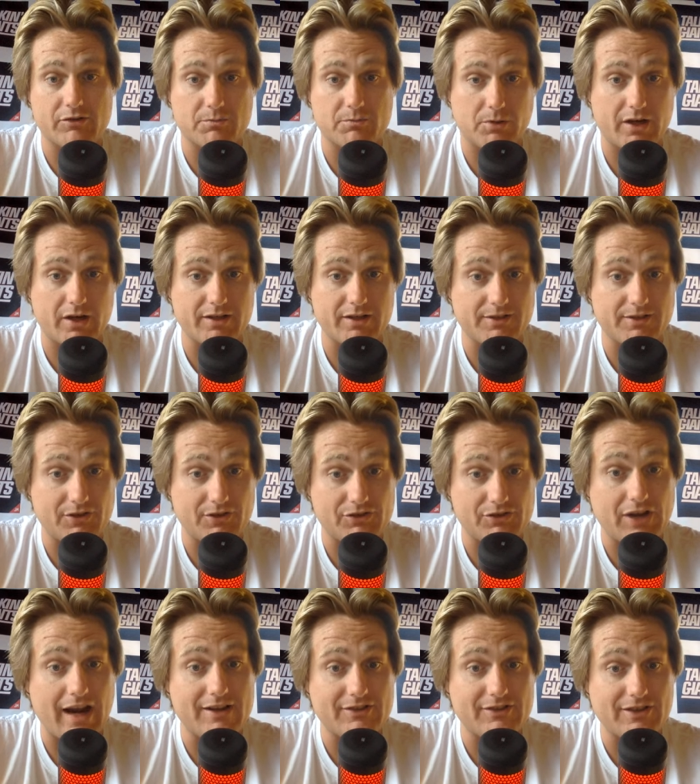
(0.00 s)
brought into the
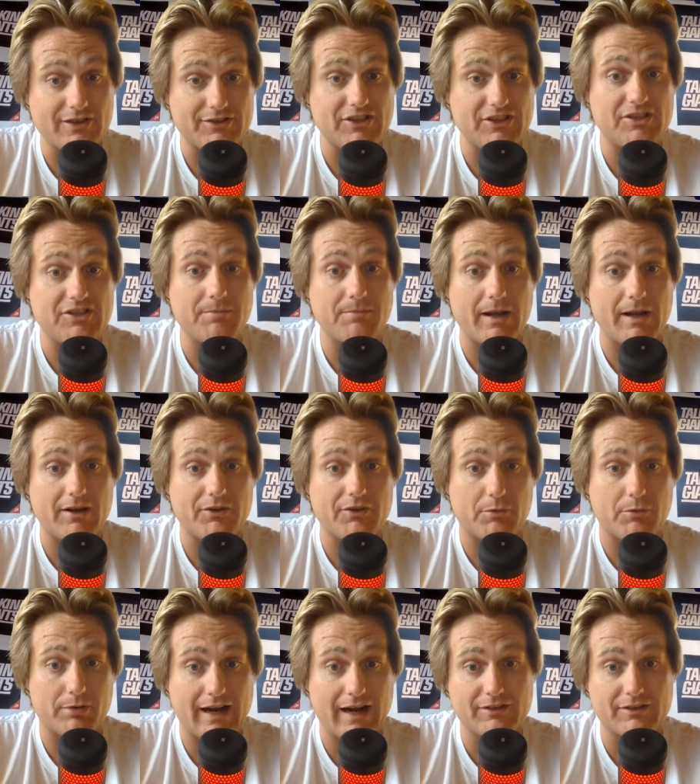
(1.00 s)
Giants is he spent the
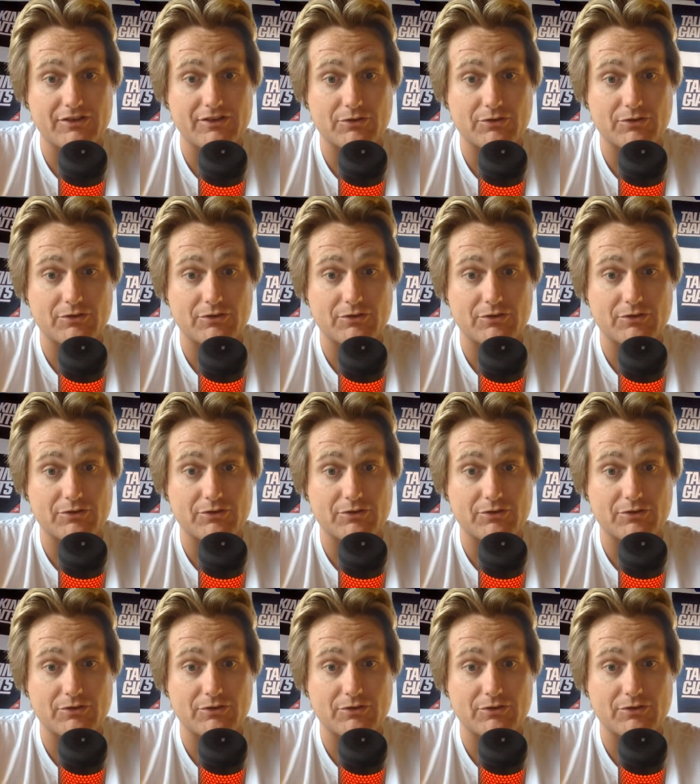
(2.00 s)
practice